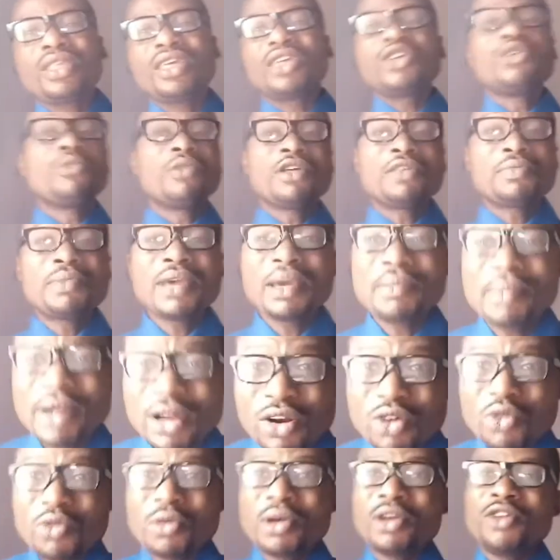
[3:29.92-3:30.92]
You must be a man
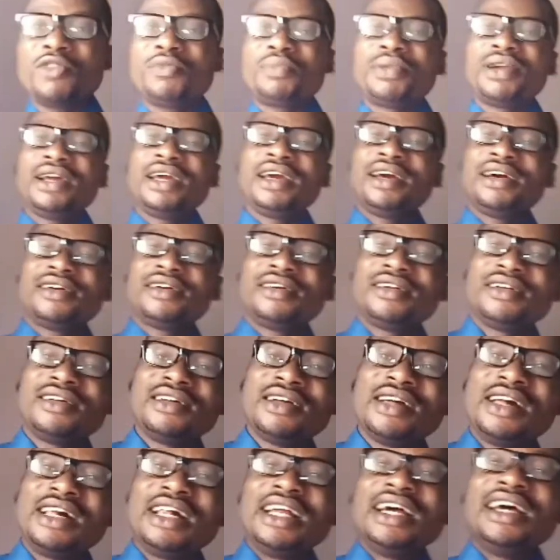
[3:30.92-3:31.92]
or woman of prayer.
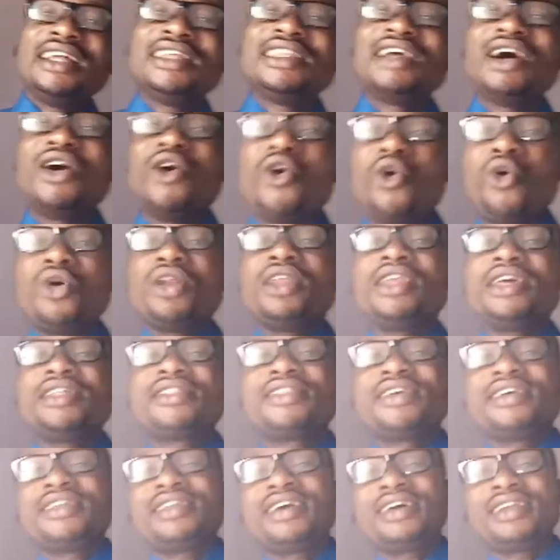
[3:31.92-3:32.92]
The only
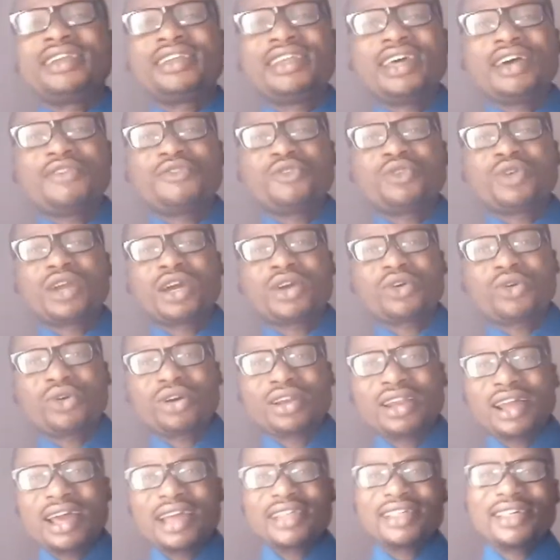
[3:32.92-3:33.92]
thing the devil
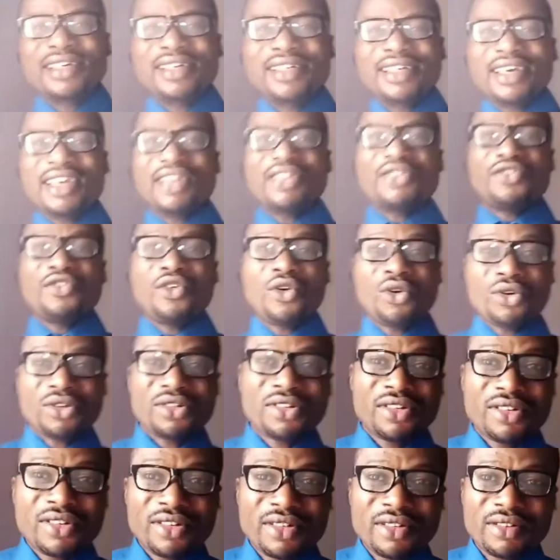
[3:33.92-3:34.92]
recognizes is
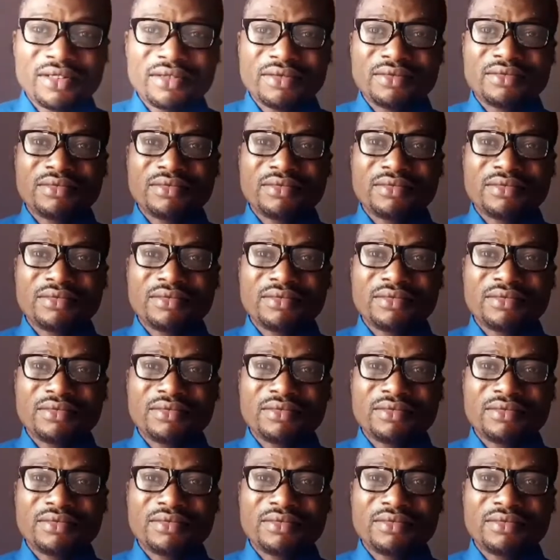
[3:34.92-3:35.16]
force.